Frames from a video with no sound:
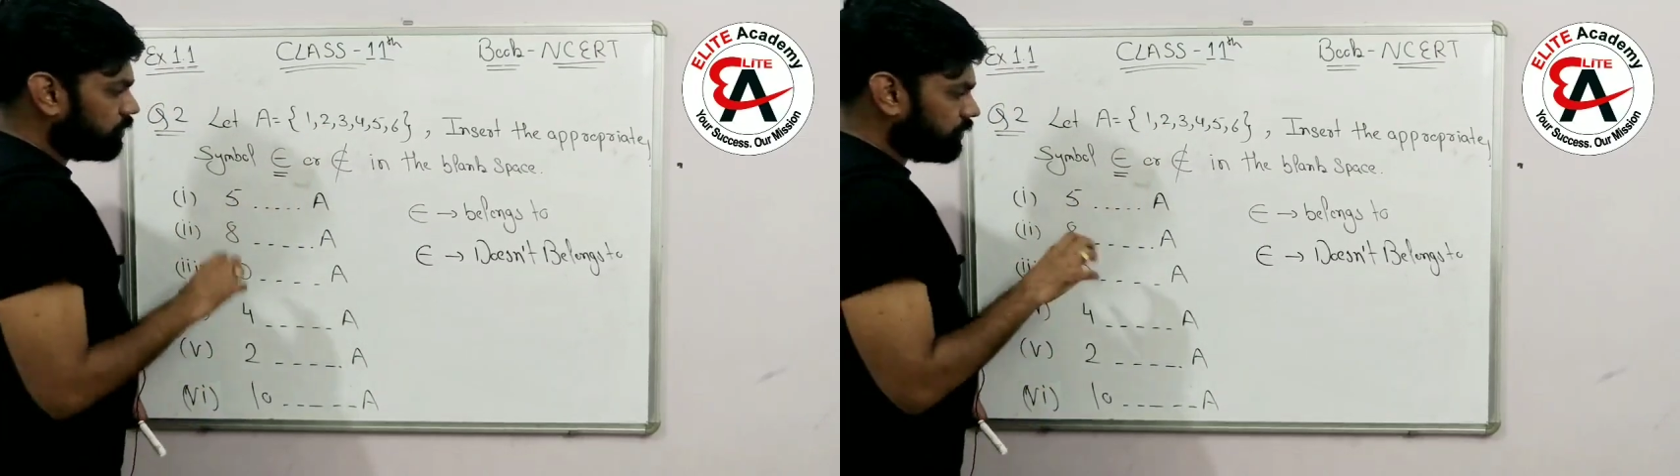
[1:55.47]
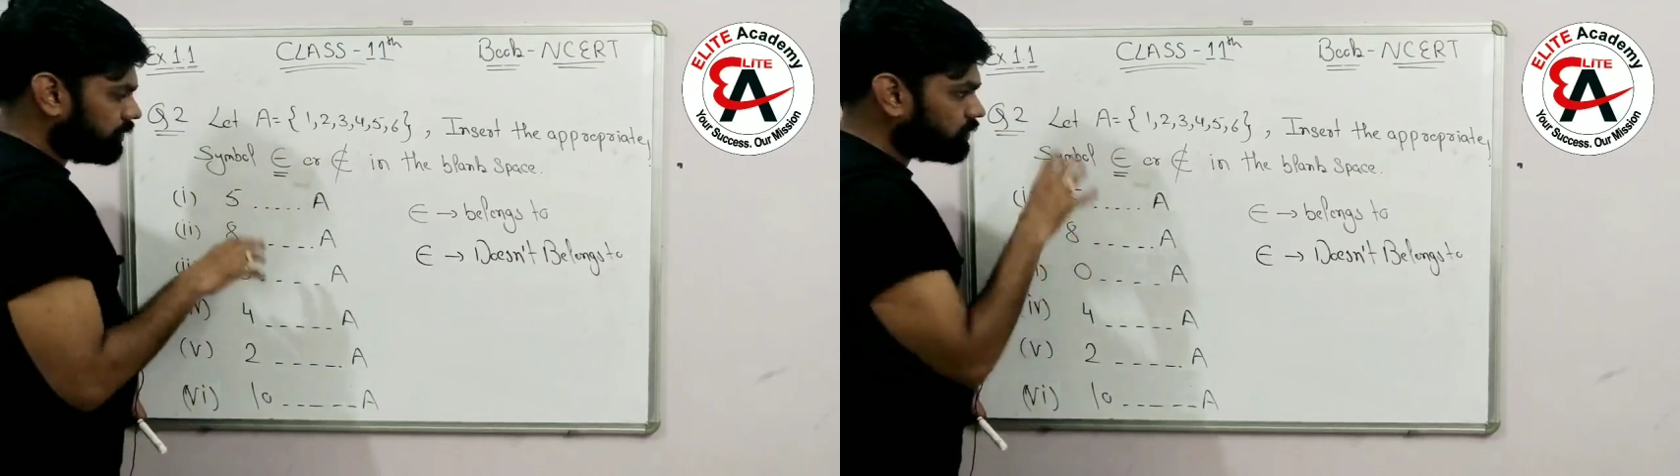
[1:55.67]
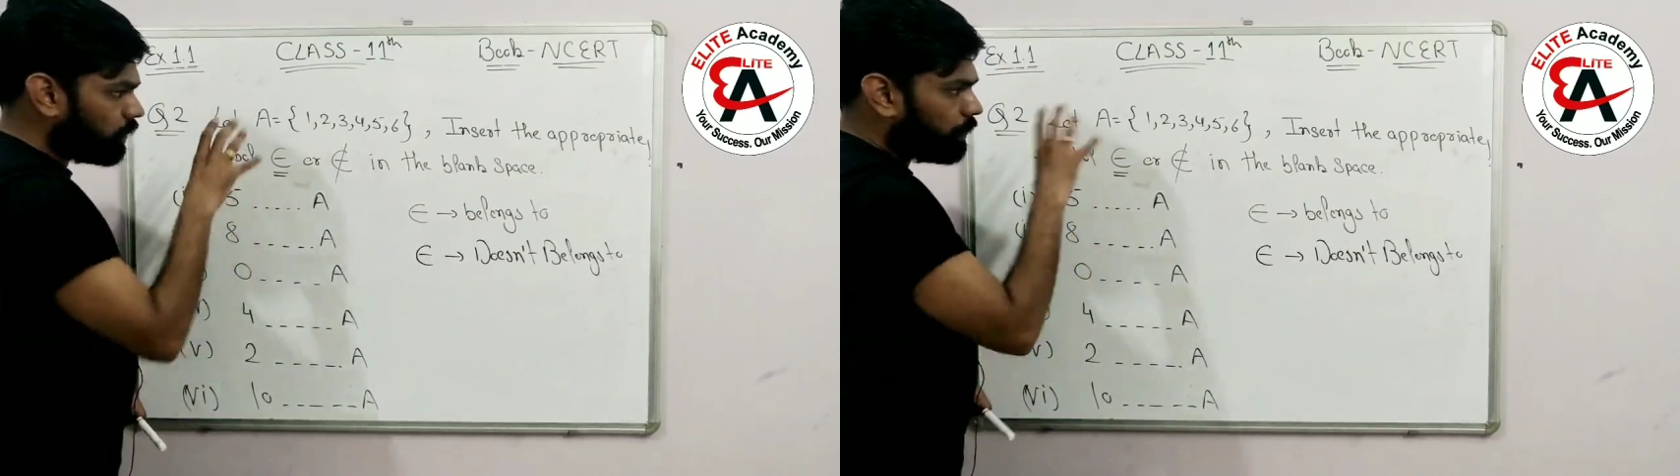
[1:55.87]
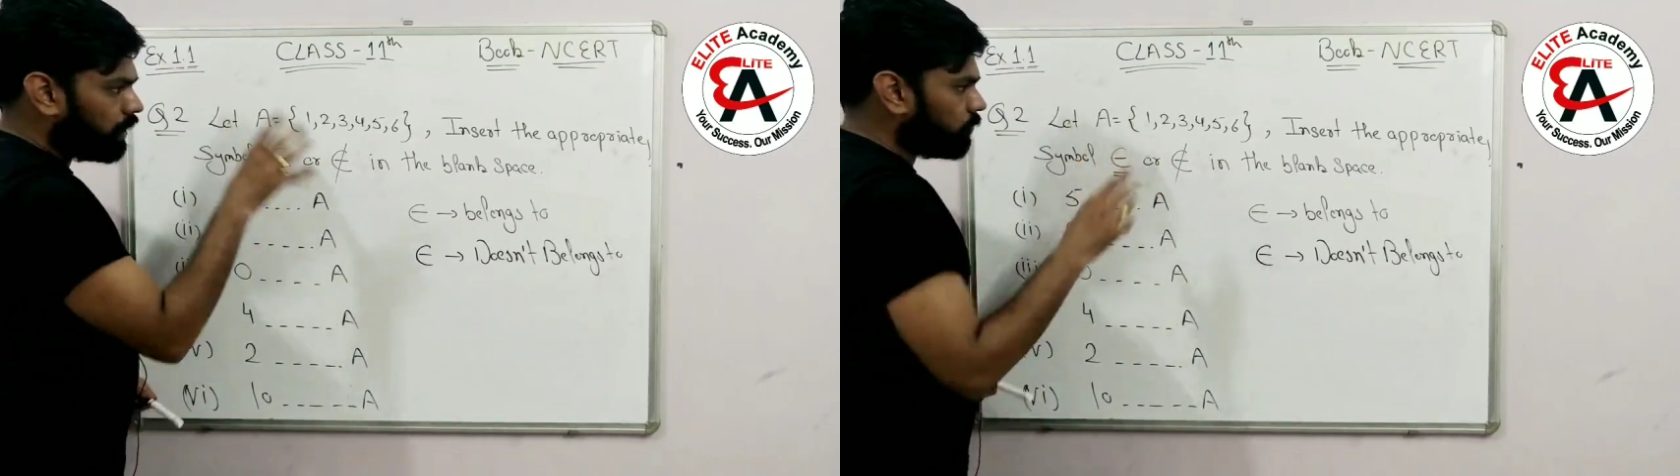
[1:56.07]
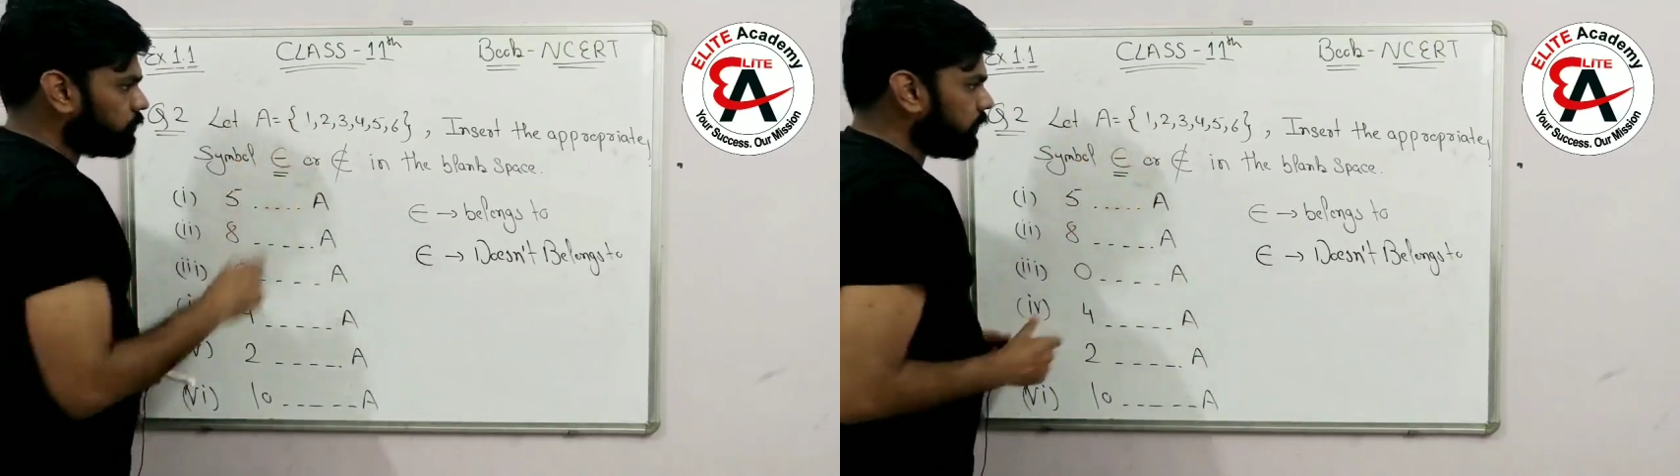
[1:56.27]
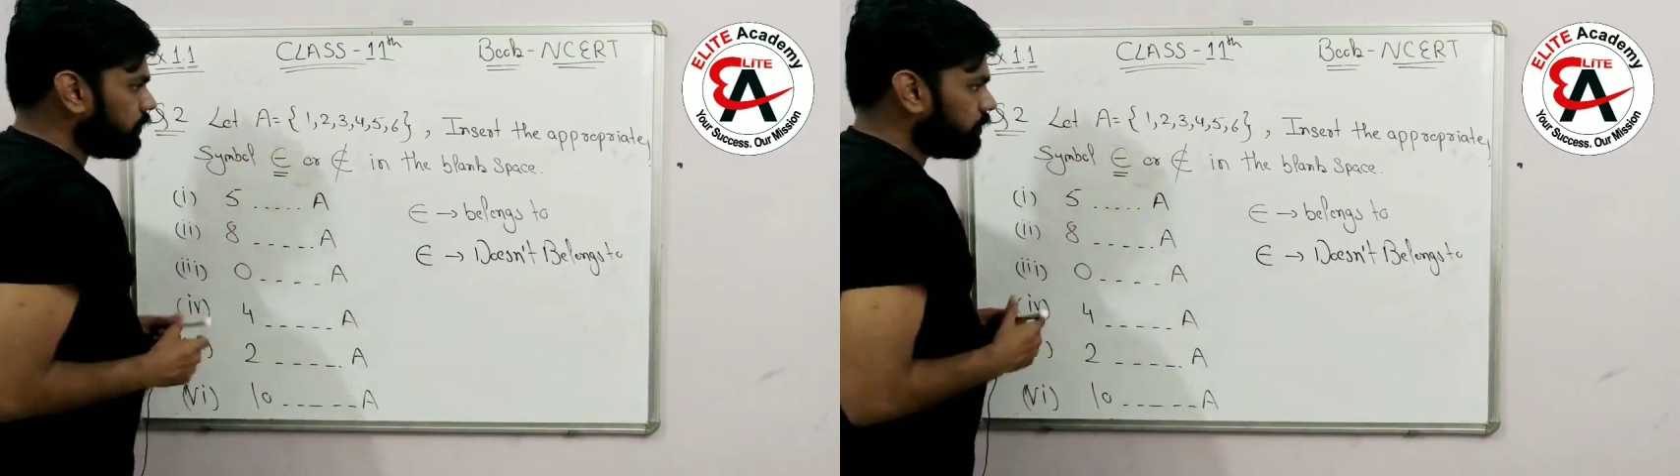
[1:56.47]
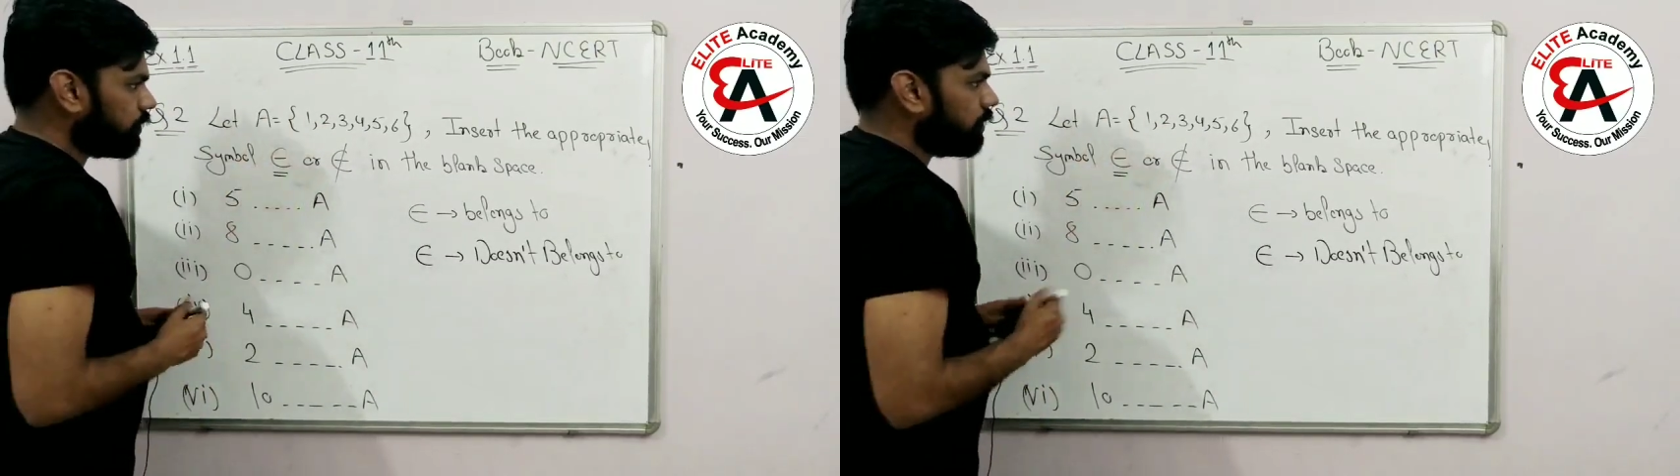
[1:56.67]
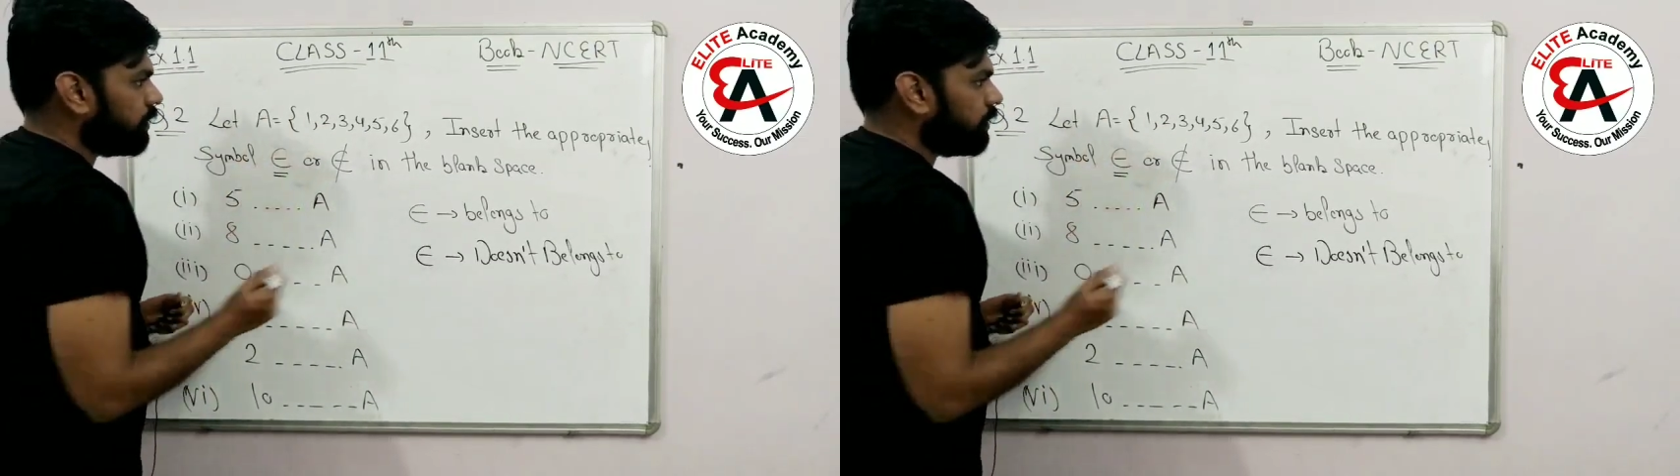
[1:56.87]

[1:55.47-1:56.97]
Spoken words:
Is this the part of set?